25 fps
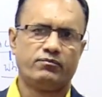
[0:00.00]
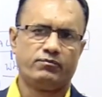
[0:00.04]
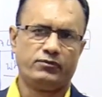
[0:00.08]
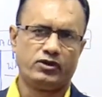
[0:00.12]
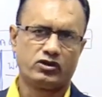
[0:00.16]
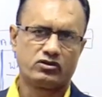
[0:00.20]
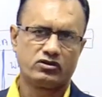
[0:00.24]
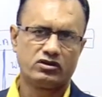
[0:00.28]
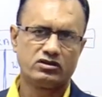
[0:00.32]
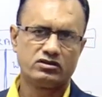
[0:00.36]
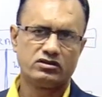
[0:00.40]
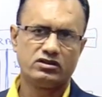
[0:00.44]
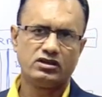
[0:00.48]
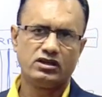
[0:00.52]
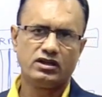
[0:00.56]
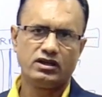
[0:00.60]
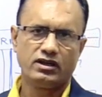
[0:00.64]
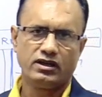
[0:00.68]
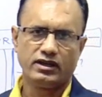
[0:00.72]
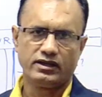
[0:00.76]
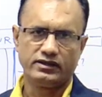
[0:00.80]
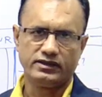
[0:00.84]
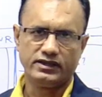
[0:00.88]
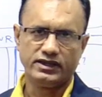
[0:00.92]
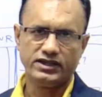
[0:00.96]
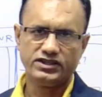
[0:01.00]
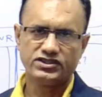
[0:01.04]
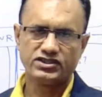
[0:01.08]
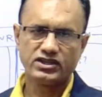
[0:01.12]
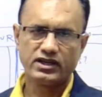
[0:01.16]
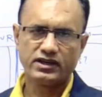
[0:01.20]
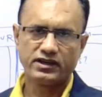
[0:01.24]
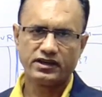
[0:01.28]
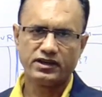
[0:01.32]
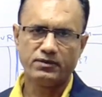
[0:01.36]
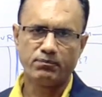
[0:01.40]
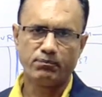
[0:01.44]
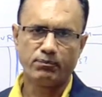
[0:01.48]
because they, these
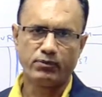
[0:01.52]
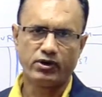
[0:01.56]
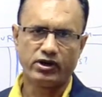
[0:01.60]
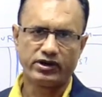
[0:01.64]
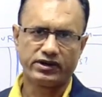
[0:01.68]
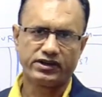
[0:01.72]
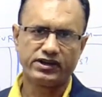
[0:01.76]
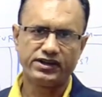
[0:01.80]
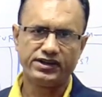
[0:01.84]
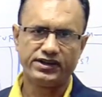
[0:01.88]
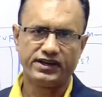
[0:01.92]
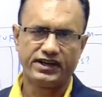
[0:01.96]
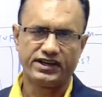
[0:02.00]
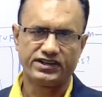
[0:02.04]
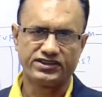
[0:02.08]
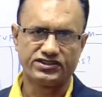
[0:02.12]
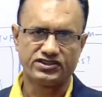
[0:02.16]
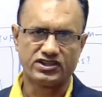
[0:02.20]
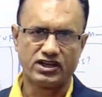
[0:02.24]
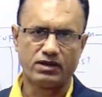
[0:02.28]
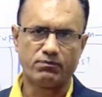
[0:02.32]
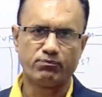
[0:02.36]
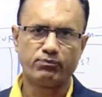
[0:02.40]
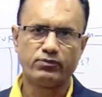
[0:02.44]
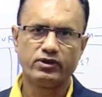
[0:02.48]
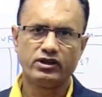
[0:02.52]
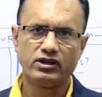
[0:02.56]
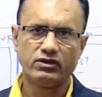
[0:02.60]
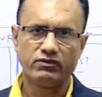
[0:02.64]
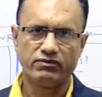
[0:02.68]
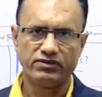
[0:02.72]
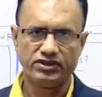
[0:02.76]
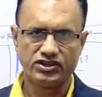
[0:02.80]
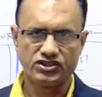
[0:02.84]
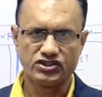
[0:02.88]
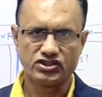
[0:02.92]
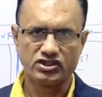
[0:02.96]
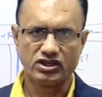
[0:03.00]
are important examples
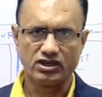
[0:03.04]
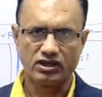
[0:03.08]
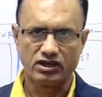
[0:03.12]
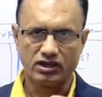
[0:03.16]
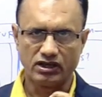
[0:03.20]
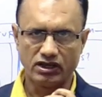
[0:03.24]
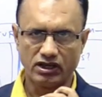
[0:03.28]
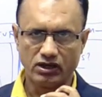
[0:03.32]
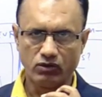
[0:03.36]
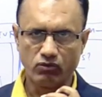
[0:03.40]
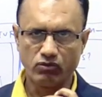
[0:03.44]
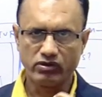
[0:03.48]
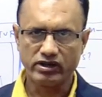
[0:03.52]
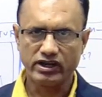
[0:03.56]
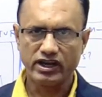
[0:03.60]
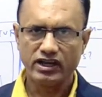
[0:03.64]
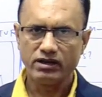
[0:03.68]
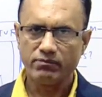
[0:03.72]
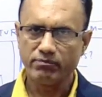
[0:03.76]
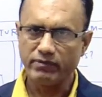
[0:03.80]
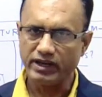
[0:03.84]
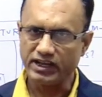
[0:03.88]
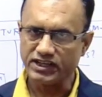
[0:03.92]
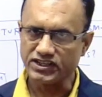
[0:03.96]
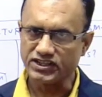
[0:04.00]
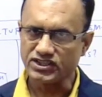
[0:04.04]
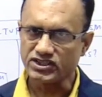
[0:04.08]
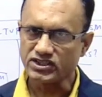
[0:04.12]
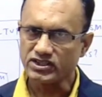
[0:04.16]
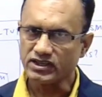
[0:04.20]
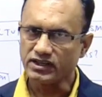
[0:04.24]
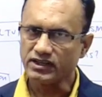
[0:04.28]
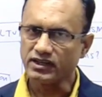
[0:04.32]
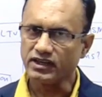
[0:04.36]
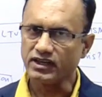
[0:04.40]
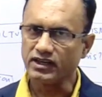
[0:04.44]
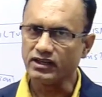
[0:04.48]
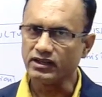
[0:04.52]
which you can
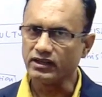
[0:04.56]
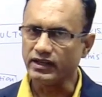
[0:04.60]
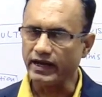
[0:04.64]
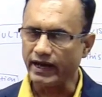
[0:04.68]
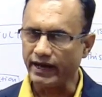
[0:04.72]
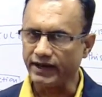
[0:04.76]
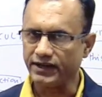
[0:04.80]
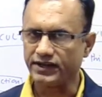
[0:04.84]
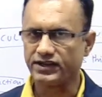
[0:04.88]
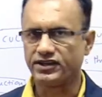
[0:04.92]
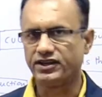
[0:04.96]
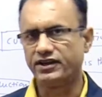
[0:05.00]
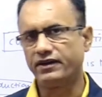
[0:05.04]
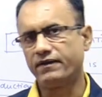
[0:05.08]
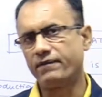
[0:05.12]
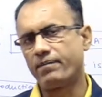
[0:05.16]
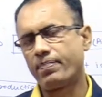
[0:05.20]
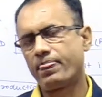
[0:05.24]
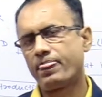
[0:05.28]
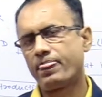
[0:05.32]
mention in that uh,